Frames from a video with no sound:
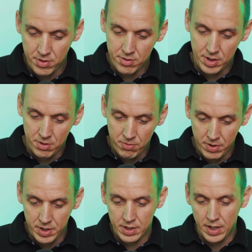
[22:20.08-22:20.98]
this kind of
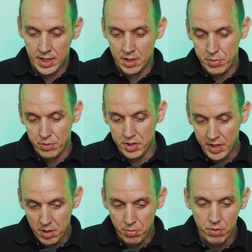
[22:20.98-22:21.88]
like, I can build a
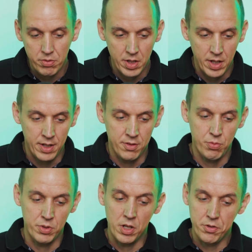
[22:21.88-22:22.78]
table and
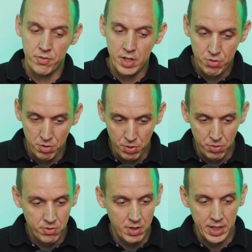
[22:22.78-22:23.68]
with lots of
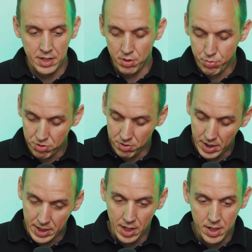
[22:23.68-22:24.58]
attributes like adoption,
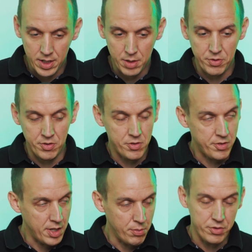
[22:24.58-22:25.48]
like hype, is it
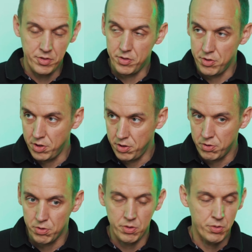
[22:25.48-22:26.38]
stable, is it
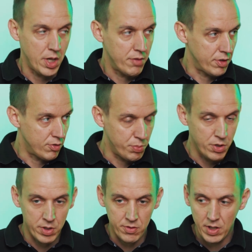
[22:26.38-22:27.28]
new, do I have
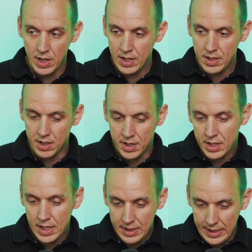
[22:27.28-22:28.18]
experience? And
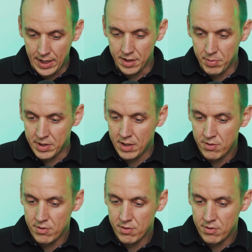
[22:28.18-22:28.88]
I get that, but